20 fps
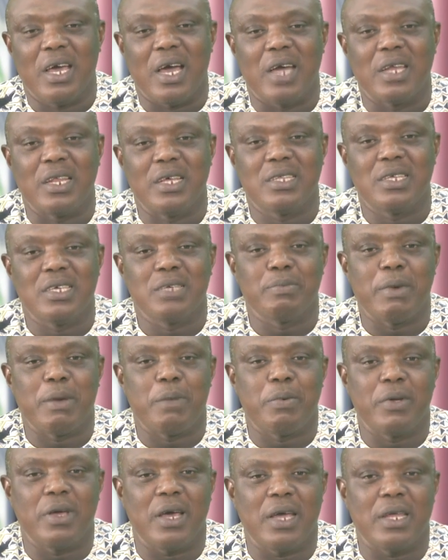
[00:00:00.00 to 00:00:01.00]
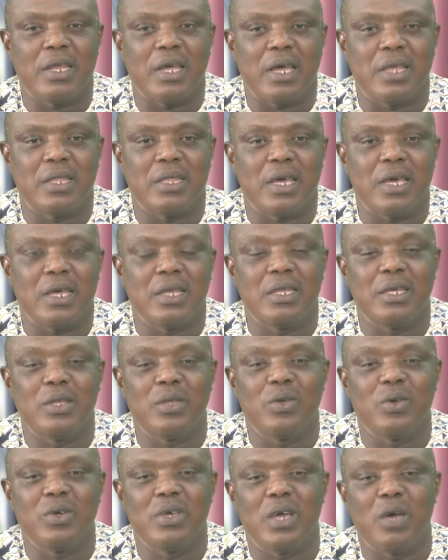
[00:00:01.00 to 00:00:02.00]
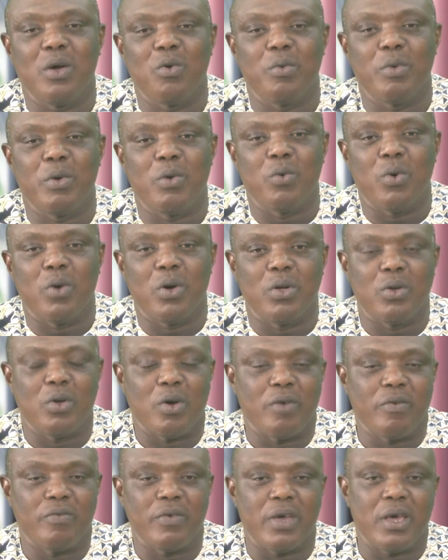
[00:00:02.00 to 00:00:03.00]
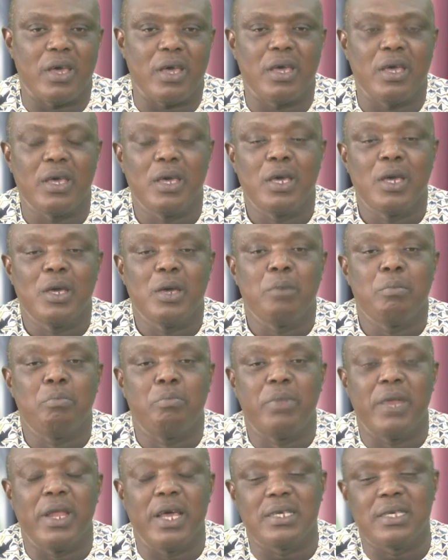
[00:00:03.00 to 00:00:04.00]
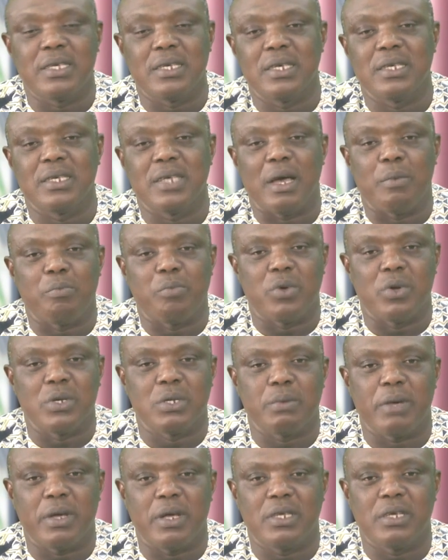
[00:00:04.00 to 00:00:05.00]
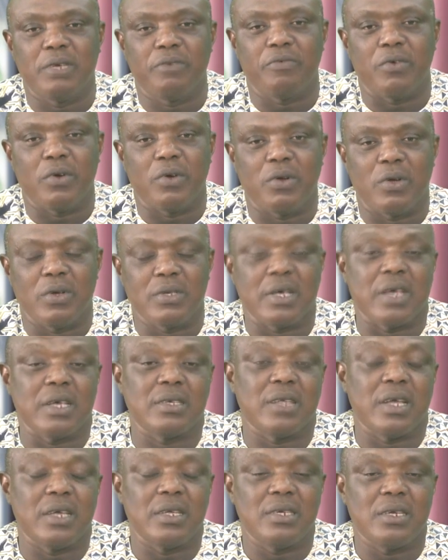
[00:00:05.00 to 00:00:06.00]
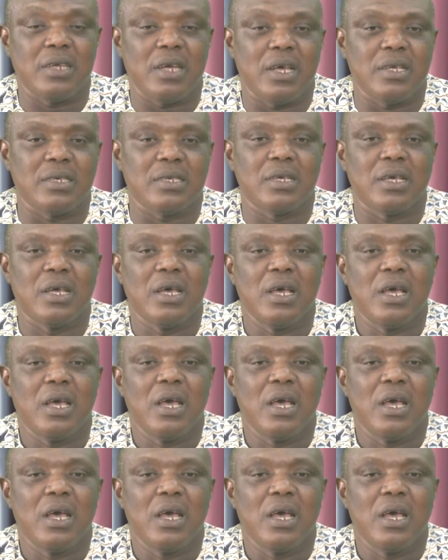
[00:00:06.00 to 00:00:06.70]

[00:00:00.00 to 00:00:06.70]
And it is my prayer that the new year will be one of blessings and prosperity for us as Nigerians,